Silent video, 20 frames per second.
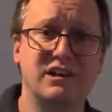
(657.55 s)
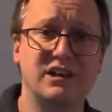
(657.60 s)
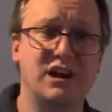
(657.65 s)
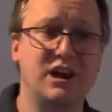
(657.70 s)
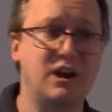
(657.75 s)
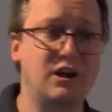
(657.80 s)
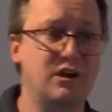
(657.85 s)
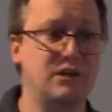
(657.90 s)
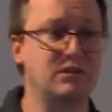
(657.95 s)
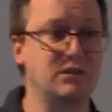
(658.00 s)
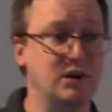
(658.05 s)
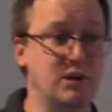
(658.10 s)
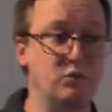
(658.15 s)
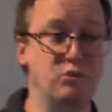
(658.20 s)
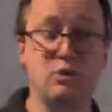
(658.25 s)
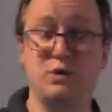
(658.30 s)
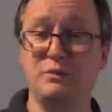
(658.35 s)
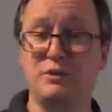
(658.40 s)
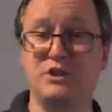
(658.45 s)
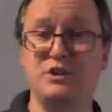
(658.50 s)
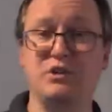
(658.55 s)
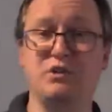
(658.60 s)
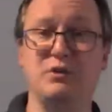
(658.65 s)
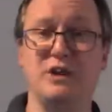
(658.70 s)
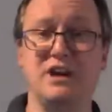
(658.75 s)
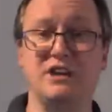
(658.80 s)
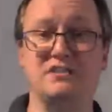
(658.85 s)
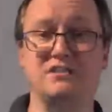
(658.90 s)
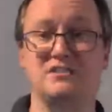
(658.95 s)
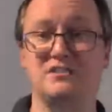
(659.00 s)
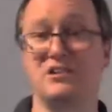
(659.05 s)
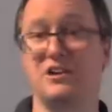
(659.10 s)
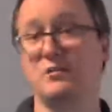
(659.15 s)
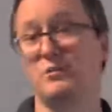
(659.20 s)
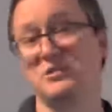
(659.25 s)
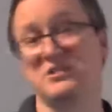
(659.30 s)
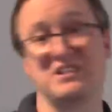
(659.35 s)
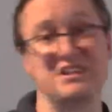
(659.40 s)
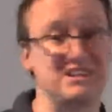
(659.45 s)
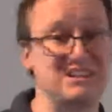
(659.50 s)
A woman who has
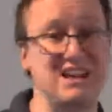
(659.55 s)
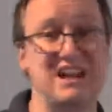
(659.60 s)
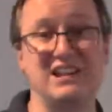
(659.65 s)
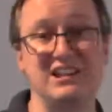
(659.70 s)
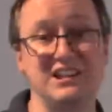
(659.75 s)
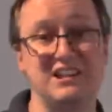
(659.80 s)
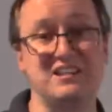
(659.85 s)
almost exactly